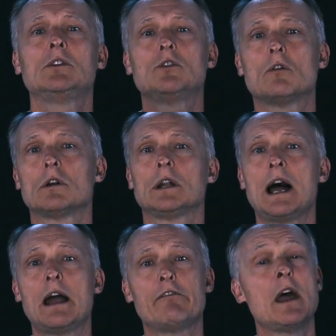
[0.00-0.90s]
in your
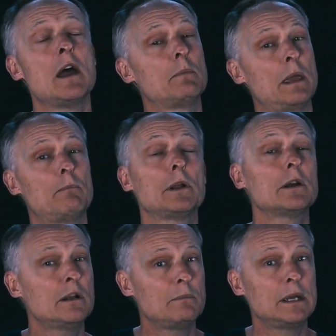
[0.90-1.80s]
life, people are
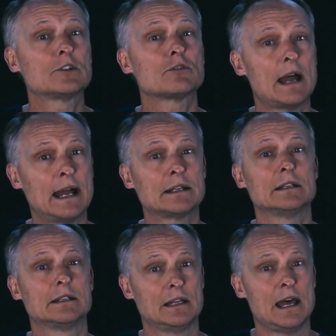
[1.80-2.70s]
going to be
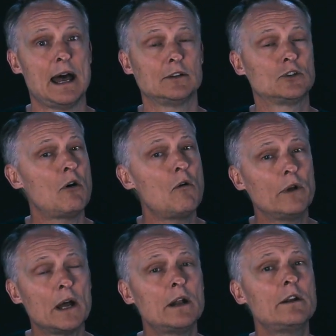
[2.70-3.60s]
attracted to that.
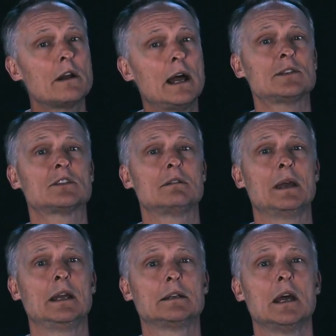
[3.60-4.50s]
Don't
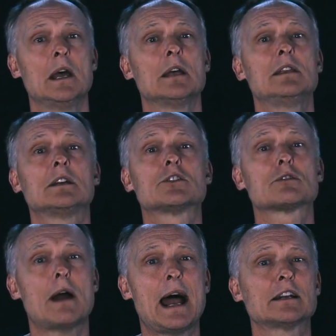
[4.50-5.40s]
underestimate the
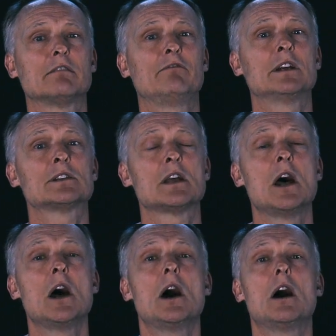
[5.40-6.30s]
attractiveness
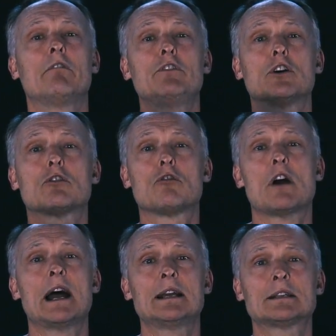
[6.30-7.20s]
of your
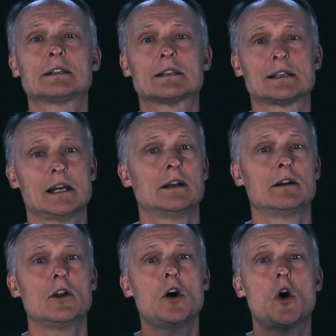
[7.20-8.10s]

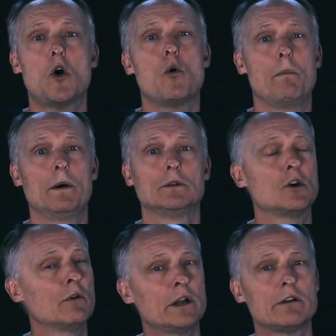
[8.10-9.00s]
Christ-centered hope.
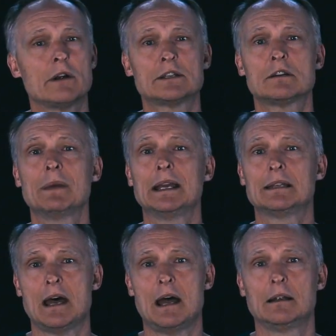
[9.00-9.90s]
Don't
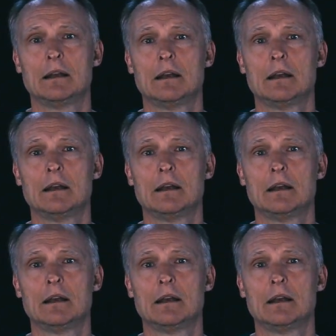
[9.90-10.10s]
underestimate that.